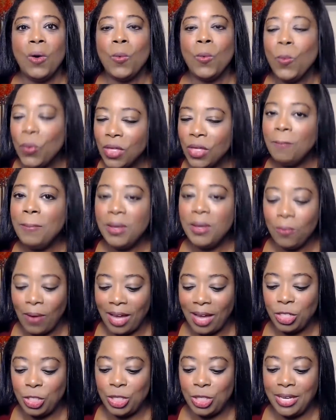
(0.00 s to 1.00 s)
we'll be
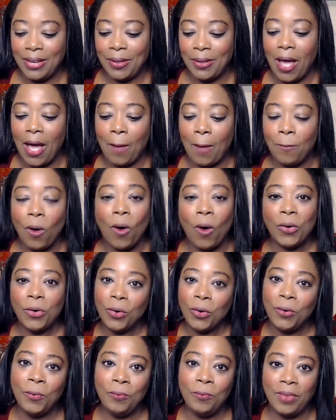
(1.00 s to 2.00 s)
watching
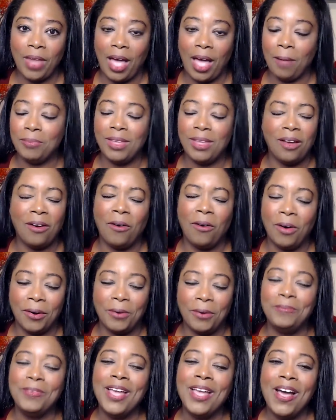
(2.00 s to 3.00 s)

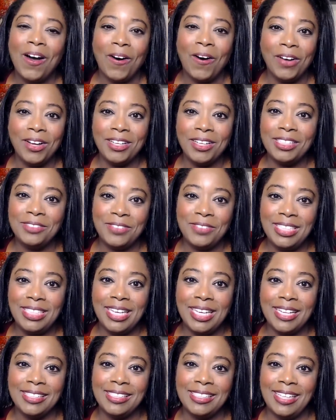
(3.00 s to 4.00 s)
August
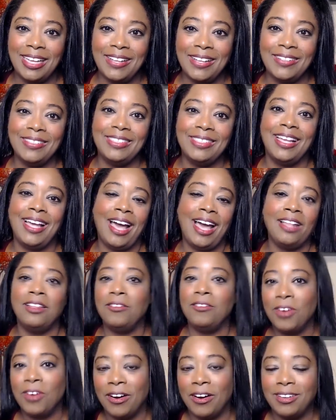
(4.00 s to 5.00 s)
retail sales. I
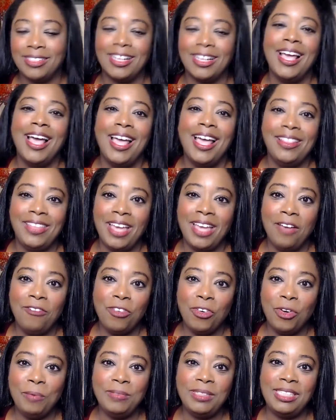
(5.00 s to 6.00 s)
love cars. The
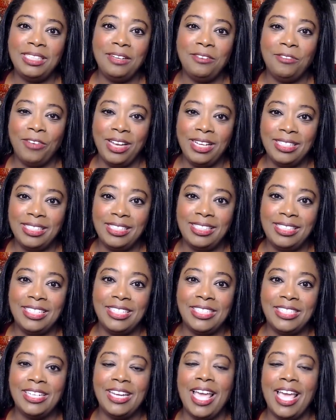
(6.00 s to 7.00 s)
FOMC rate
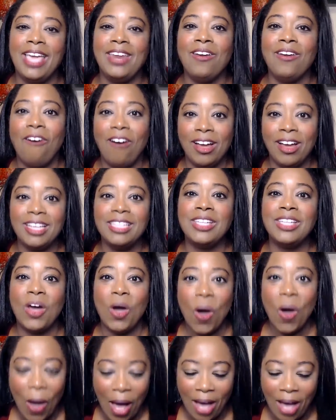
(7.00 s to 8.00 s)
decision and August
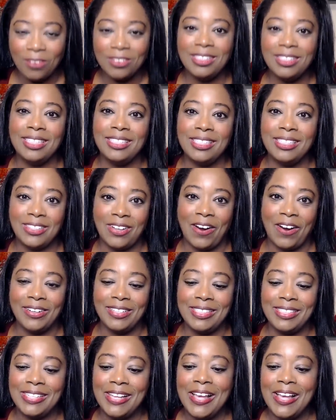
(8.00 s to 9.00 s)
housing
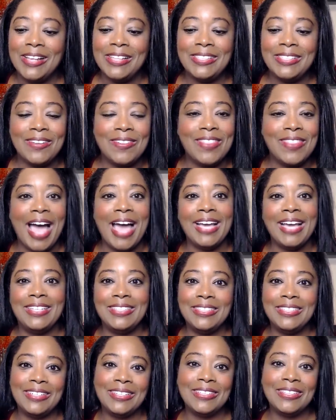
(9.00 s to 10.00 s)
starts. So that
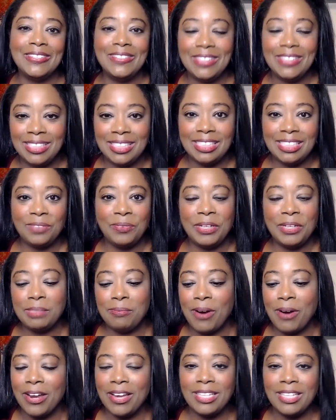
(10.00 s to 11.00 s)
concludes this week's
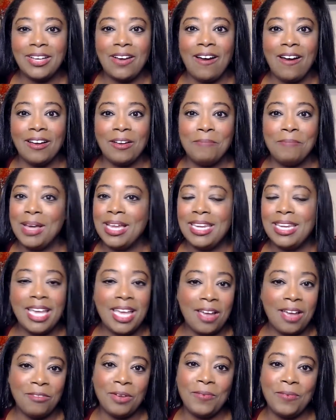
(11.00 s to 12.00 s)
Market Talk Monday,
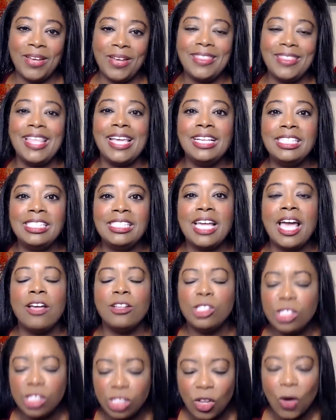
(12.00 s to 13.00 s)
everyone. Thanks
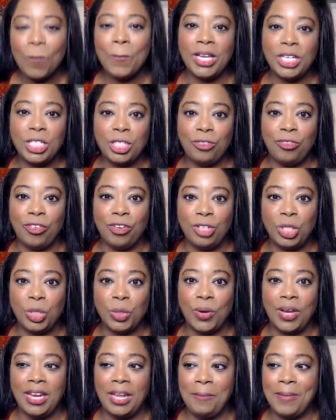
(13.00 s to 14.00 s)
so much for
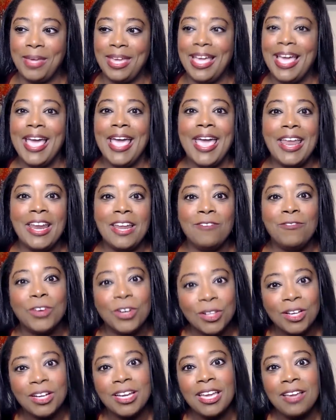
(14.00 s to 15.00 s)
joining me. And if you're
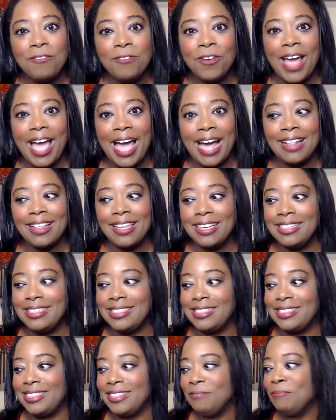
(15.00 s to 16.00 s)
looking for
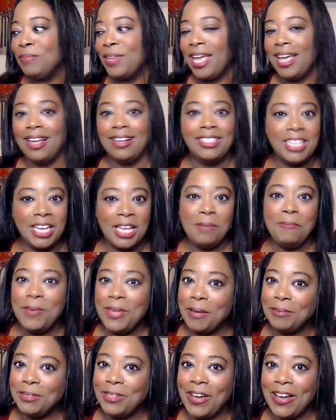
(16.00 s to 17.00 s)
Alex, JB,
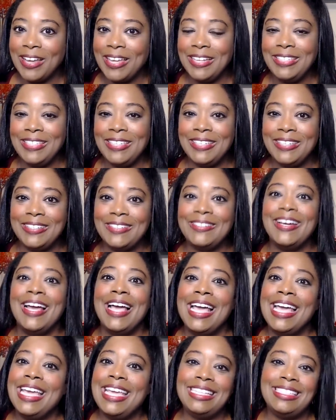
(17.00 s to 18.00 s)
I'm talking to you.
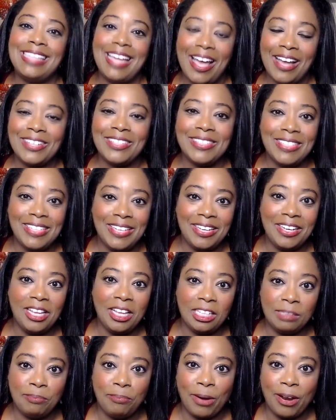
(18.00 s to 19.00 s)
He's actually eating
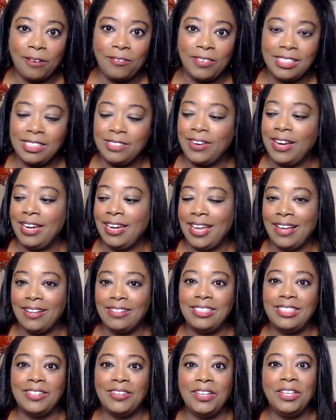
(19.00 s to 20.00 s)
his breakfast right now,
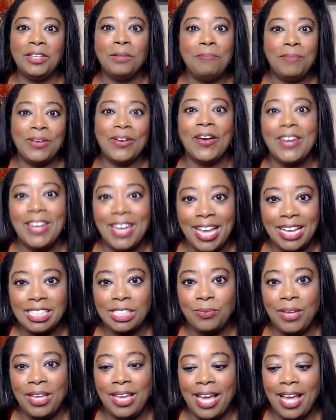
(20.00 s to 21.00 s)
so he'll be on
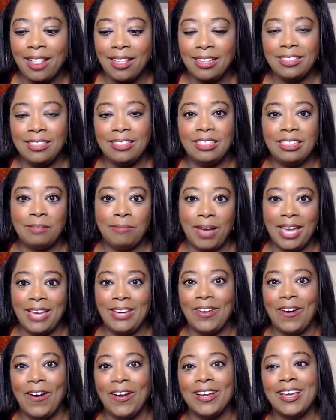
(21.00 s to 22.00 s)
next week. Alex is my
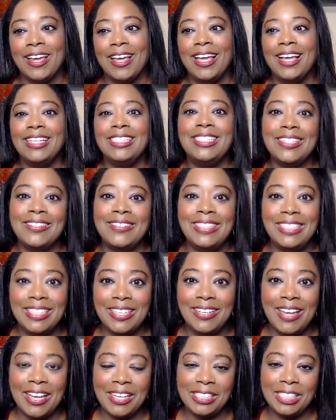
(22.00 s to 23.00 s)
dog. So until
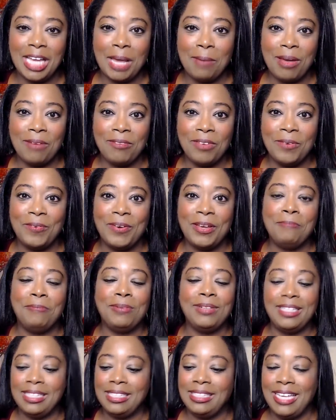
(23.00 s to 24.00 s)
next time, everyone,
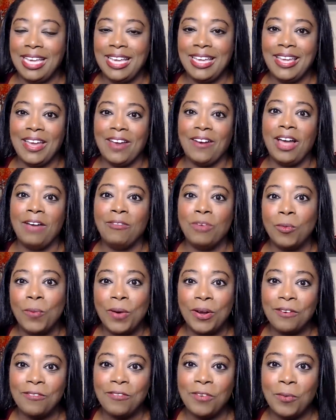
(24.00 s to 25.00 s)
please take care. Have a
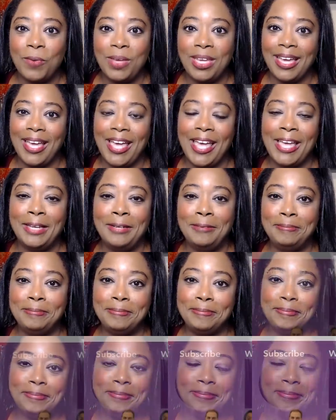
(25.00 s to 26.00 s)
wonderful week ahead.